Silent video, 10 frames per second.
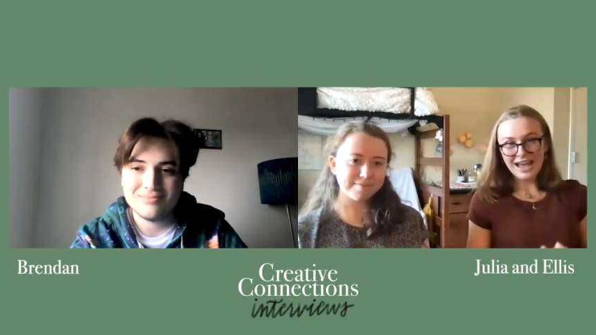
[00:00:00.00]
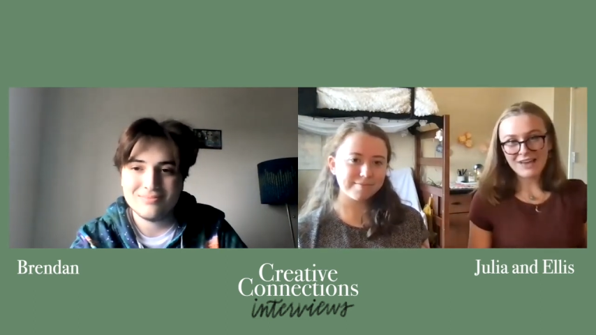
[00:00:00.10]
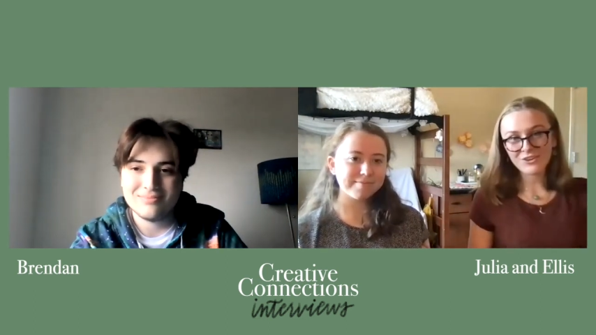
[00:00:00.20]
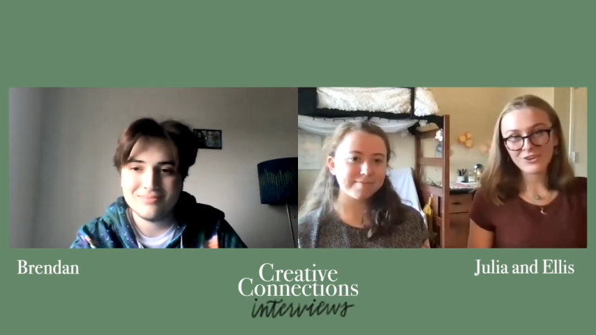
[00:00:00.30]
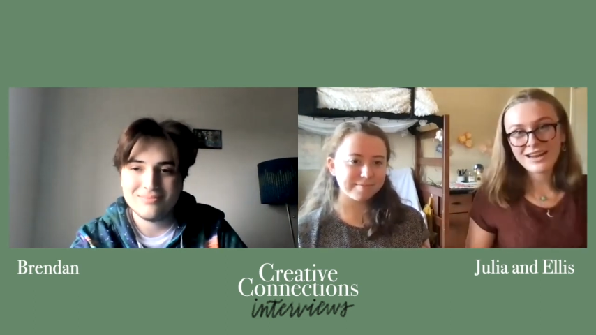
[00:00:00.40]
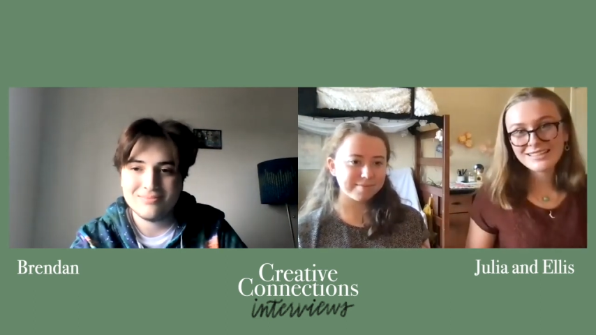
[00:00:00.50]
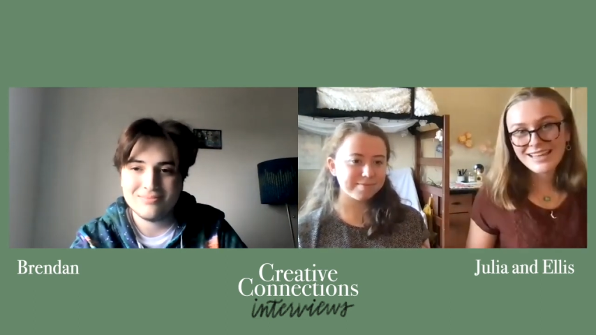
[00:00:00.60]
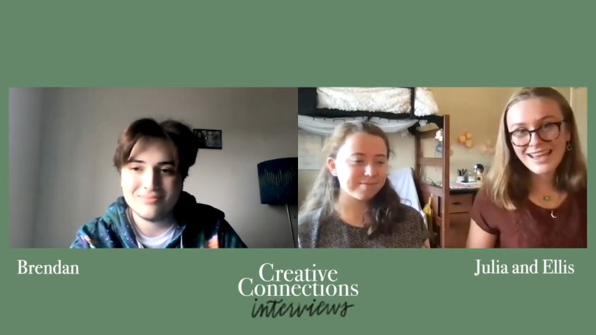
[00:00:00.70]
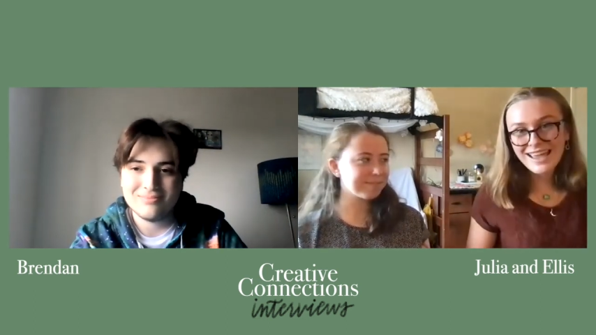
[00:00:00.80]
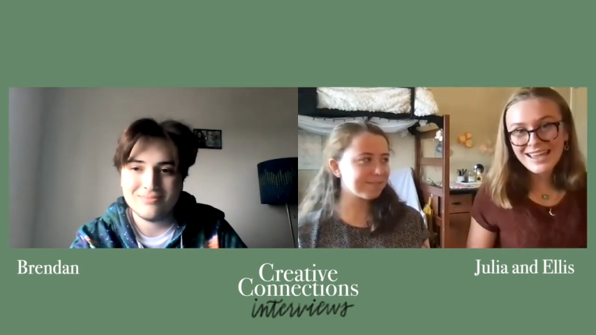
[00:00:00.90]
Speaker 1: Have a great
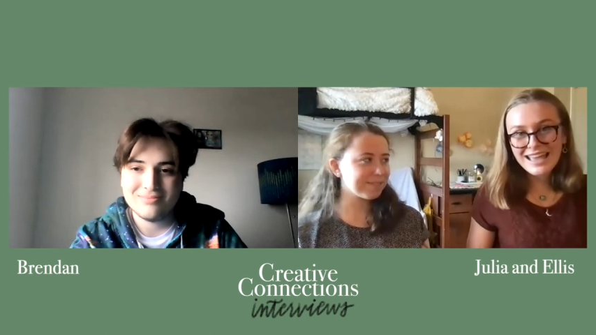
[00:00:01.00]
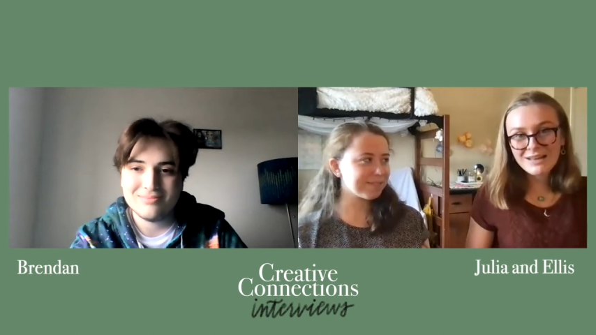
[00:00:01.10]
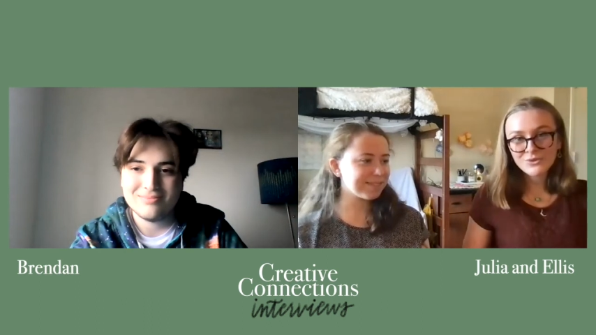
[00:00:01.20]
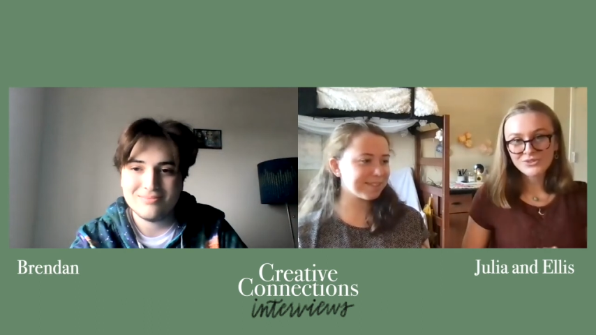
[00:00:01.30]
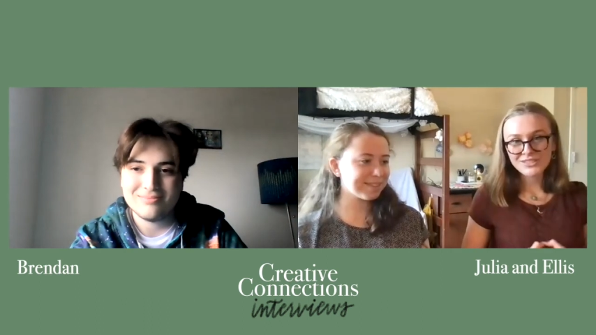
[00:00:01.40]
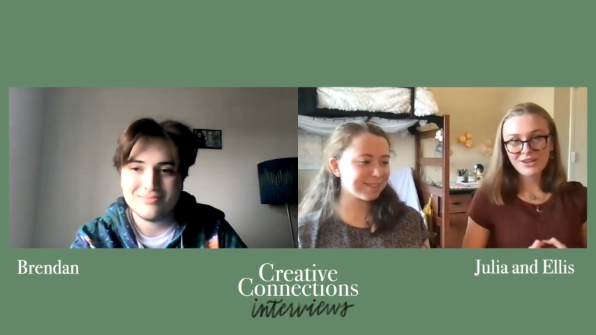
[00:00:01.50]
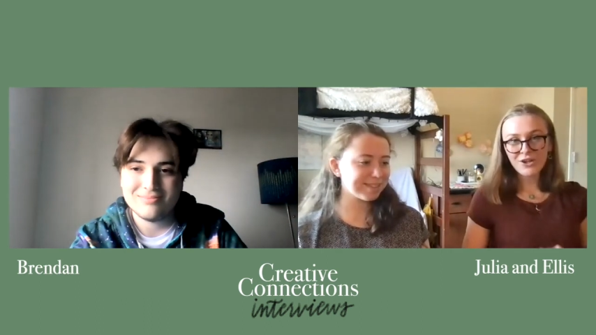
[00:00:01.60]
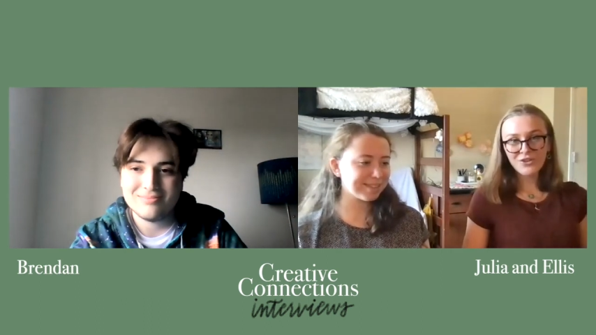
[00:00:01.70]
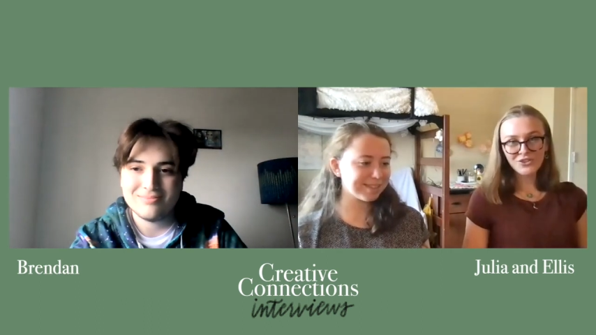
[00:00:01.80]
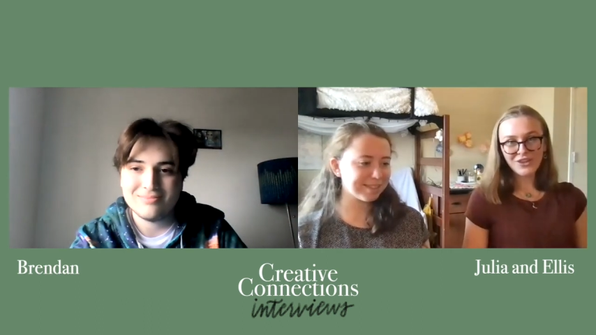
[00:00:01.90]
day, and we'll see
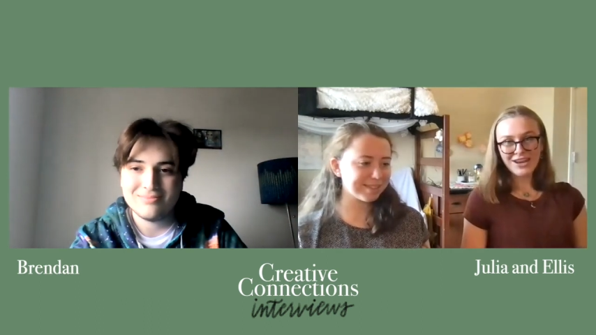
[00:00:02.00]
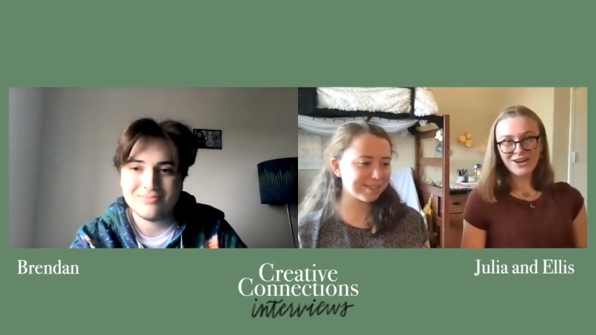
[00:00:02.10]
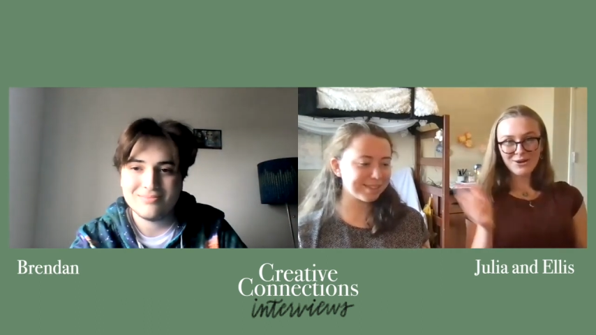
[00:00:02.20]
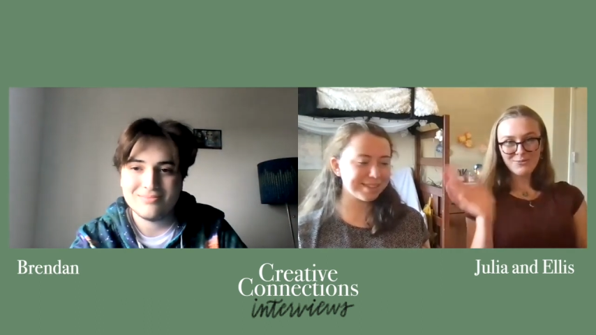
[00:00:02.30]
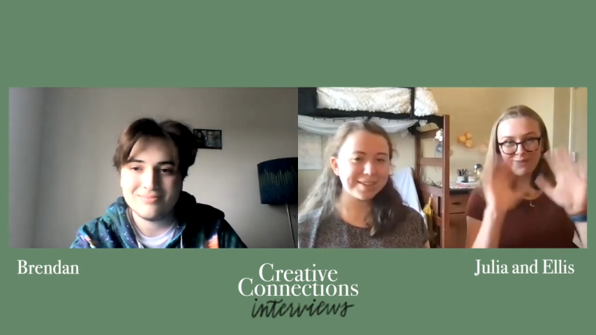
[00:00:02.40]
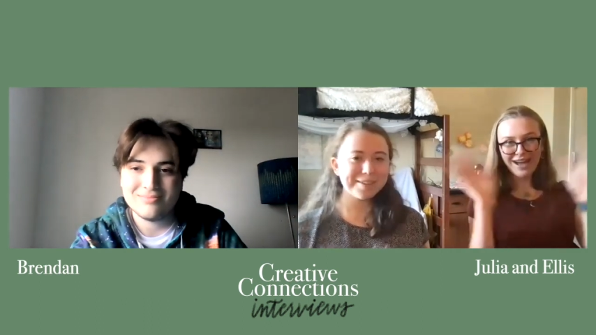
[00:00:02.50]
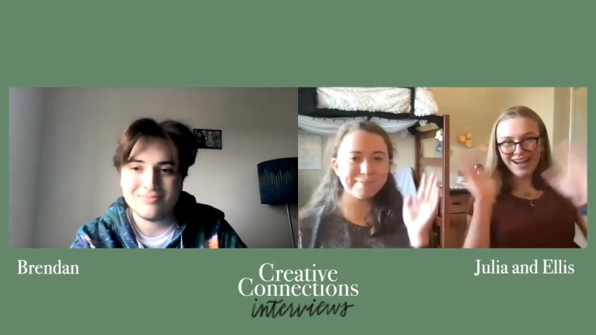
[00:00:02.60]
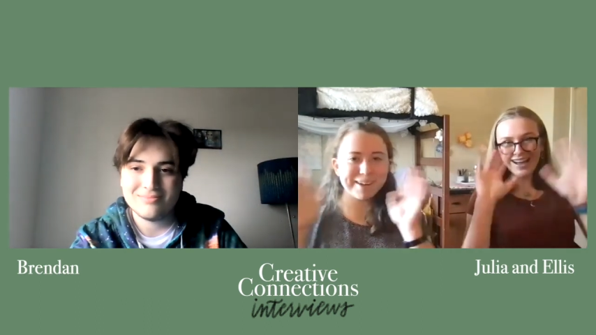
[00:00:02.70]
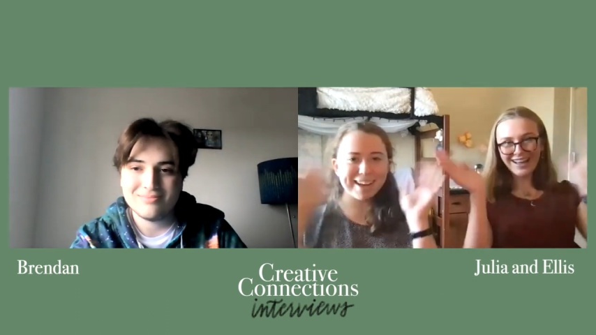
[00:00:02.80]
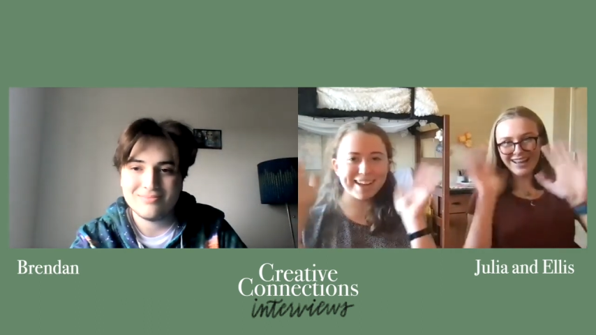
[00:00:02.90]
all of you later.
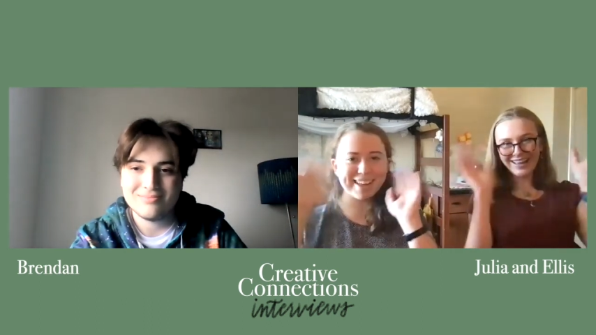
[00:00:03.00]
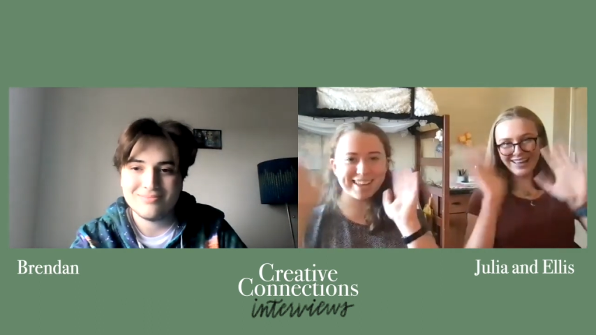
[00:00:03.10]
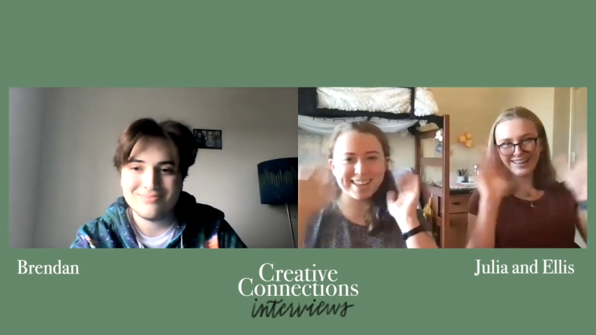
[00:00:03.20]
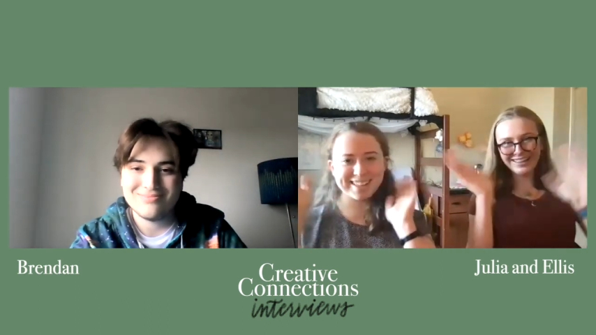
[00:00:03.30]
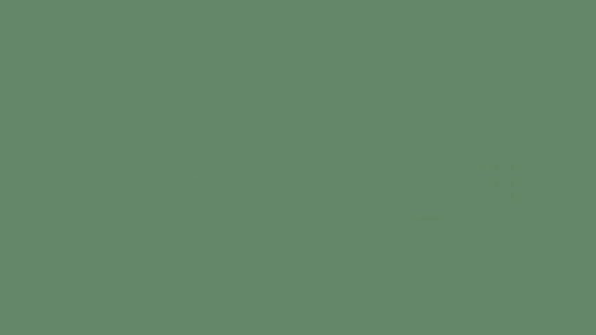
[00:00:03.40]
Bye.